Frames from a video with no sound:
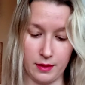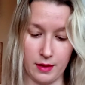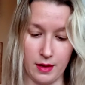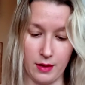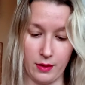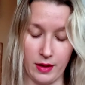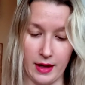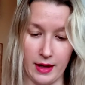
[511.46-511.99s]

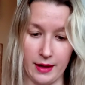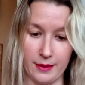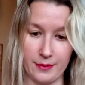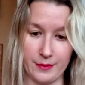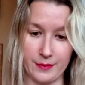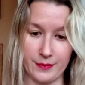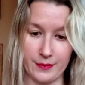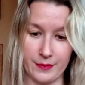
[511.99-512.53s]
Okay.
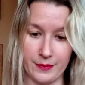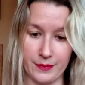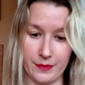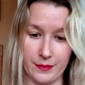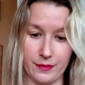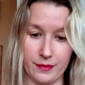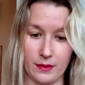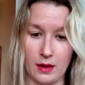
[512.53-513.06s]

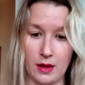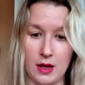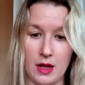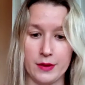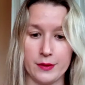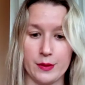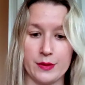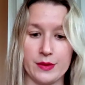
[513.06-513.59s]

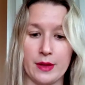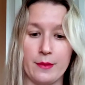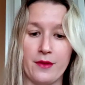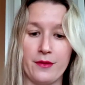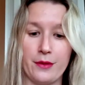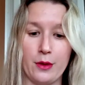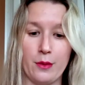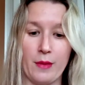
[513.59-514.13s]
So some
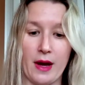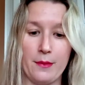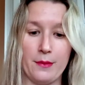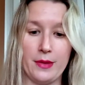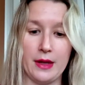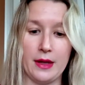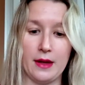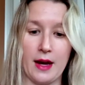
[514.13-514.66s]
of you might
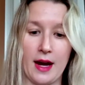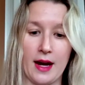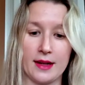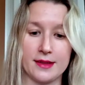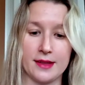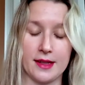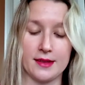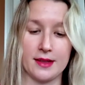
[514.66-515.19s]
be
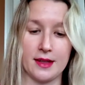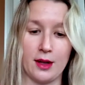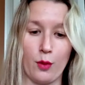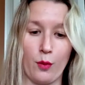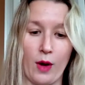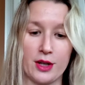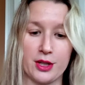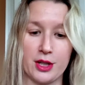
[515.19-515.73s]
accessing or
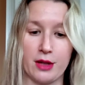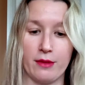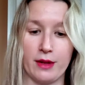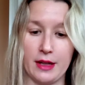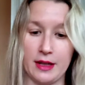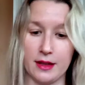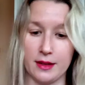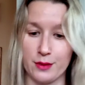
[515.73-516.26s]
watching
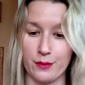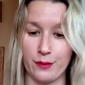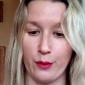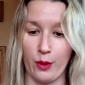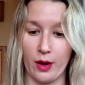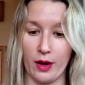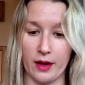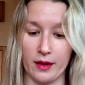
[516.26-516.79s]
readings
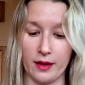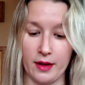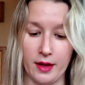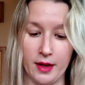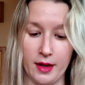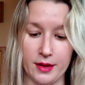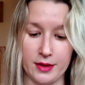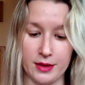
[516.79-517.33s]
for
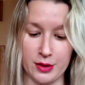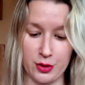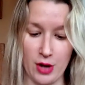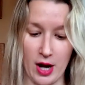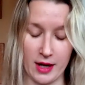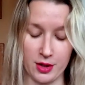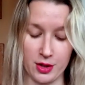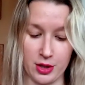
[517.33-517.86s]

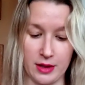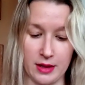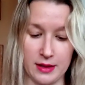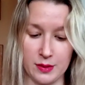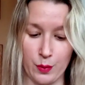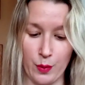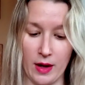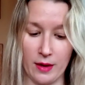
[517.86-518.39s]
distraction
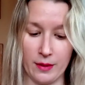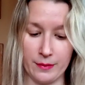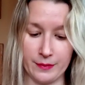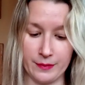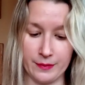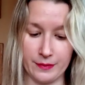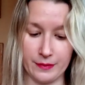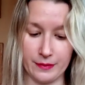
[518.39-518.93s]
as well.
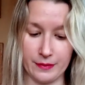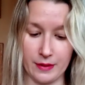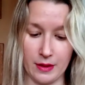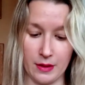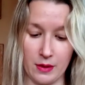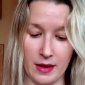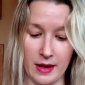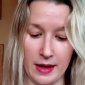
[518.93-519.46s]

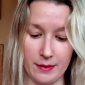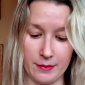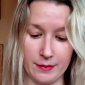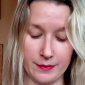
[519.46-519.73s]
Okay.